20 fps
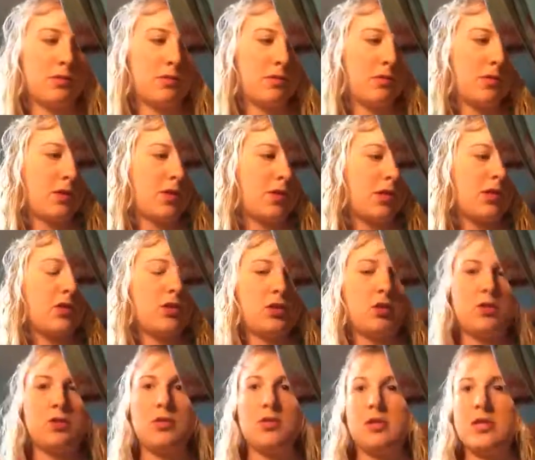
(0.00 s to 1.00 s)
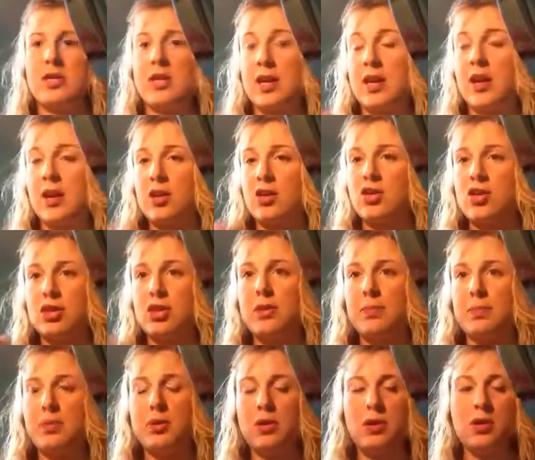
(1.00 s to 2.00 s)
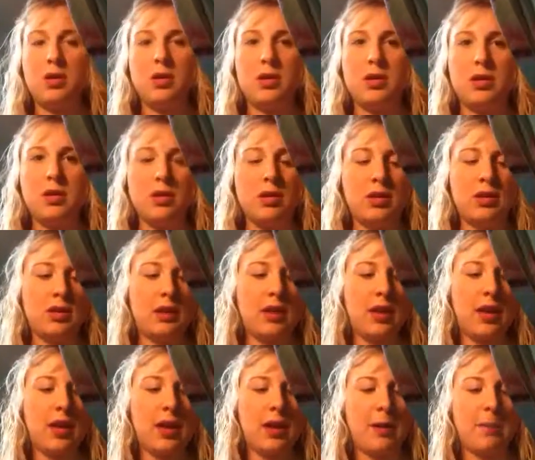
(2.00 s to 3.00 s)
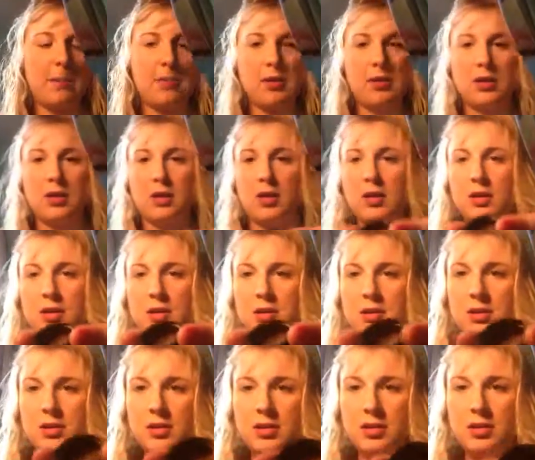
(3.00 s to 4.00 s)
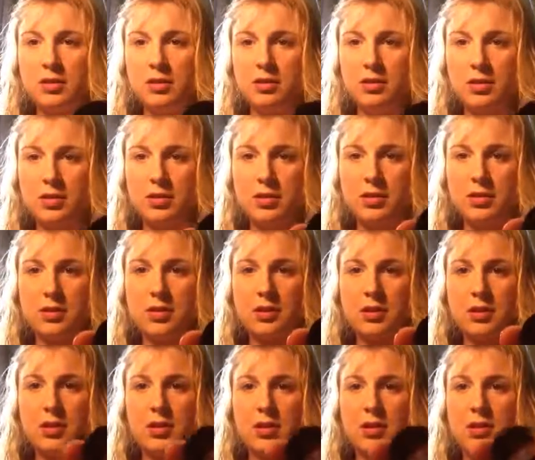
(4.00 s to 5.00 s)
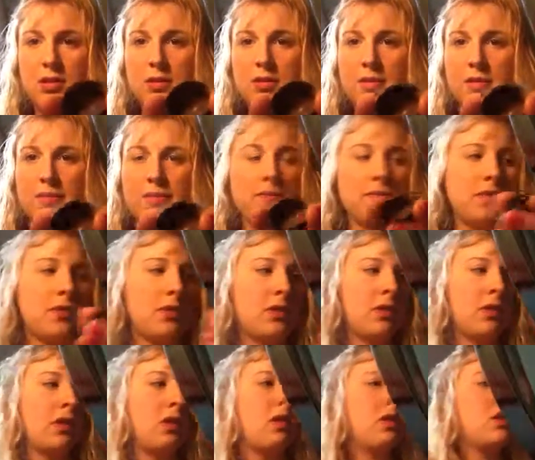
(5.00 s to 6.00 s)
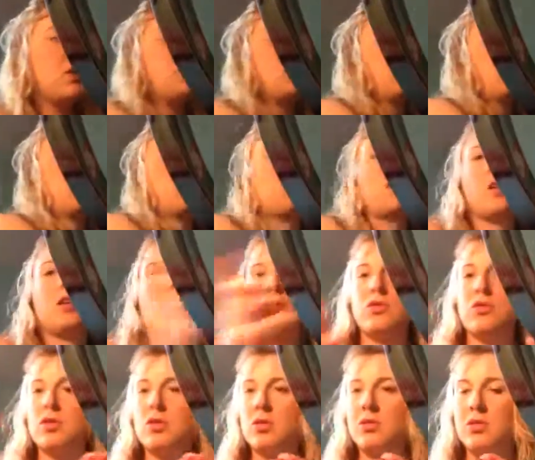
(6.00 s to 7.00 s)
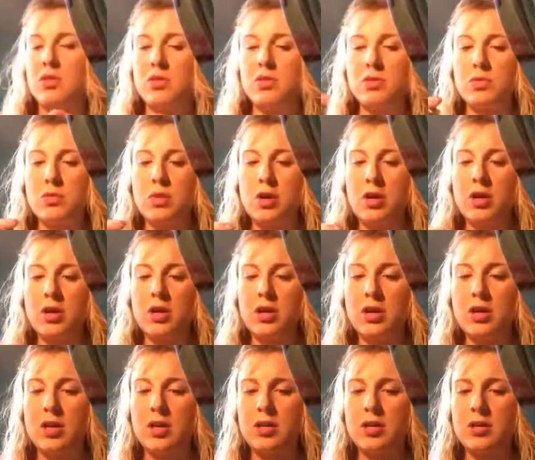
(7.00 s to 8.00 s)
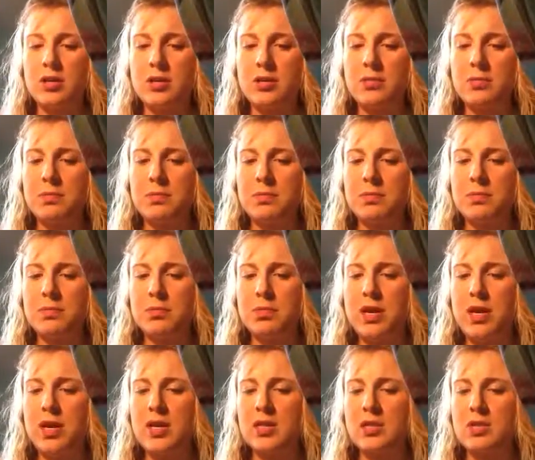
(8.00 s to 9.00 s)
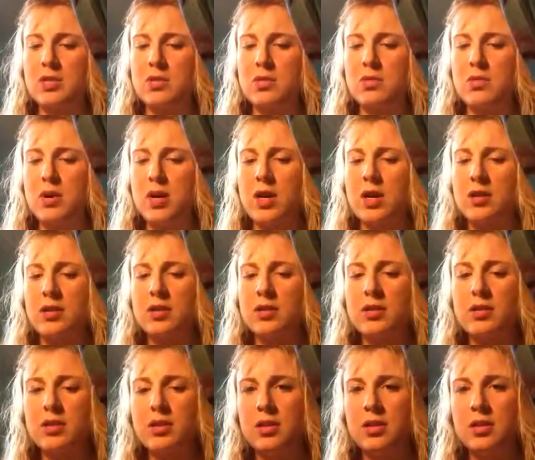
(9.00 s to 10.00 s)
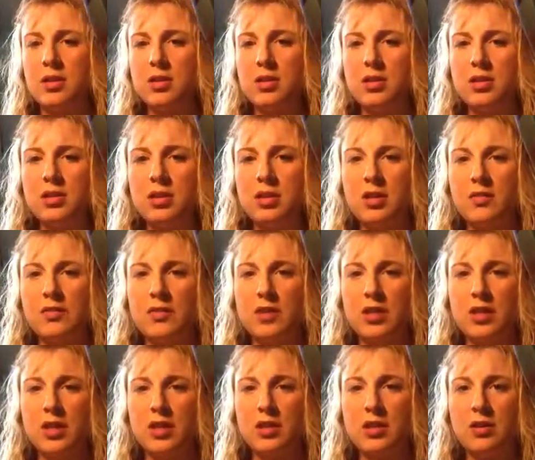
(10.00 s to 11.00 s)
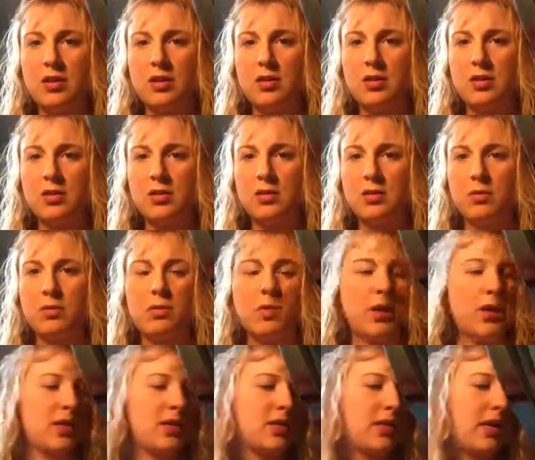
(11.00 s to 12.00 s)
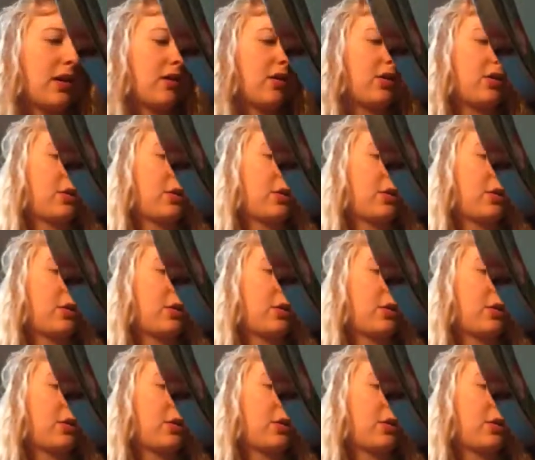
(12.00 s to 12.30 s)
What I do is I actually put a little in the cap here, you can see, and then I use the rose water and I just spray a squirt, just enough to kind of wet it down a